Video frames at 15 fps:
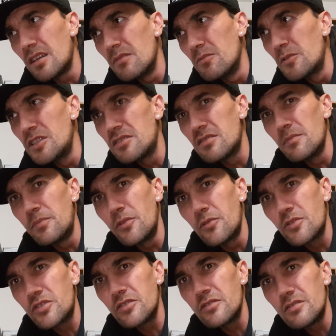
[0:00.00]
we
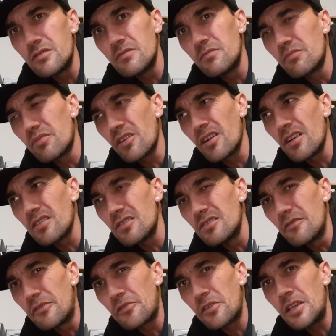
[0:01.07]
support you. Bruh, you
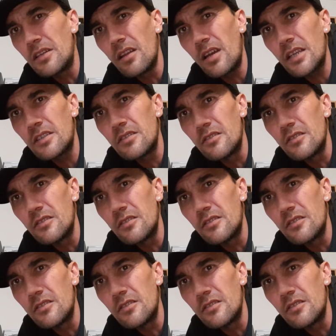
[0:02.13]
free like,